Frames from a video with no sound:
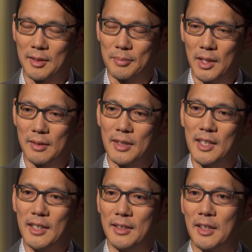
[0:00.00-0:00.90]
I'm, and
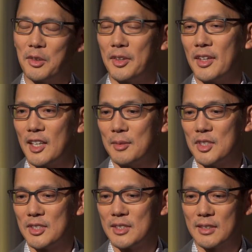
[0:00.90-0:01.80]
not only that, I'm
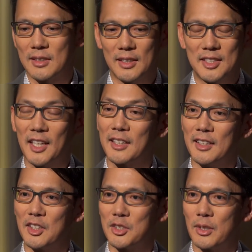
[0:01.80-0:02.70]
just a, a, tech
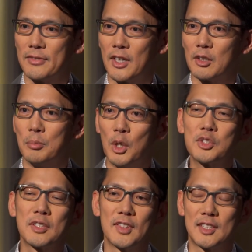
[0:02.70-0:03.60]
geek, so I follow
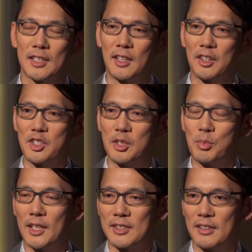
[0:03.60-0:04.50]
most of the technology
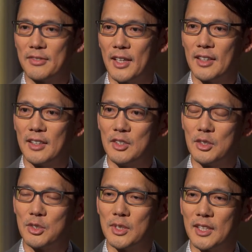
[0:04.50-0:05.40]
brands, and I find that
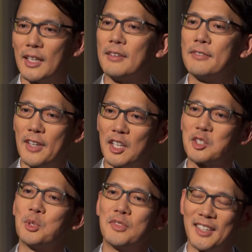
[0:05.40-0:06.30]
industry, again,
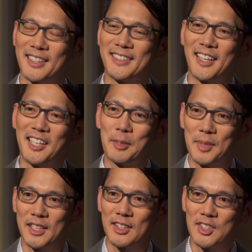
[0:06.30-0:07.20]
fast moving and
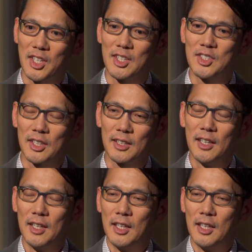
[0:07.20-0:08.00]
dynamic and changing.